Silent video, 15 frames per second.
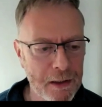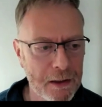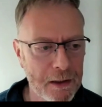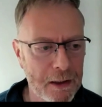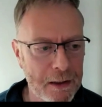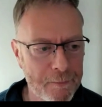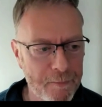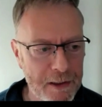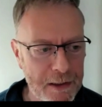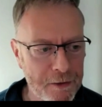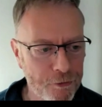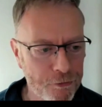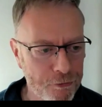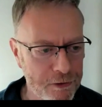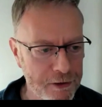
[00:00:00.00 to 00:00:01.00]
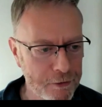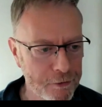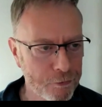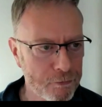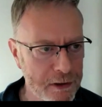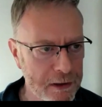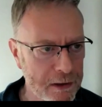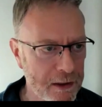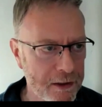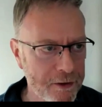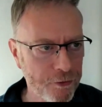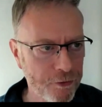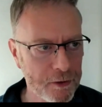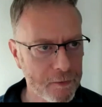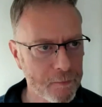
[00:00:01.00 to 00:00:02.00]
the industry does
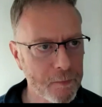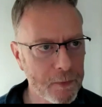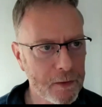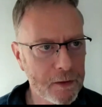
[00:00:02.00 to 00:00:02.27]
realise that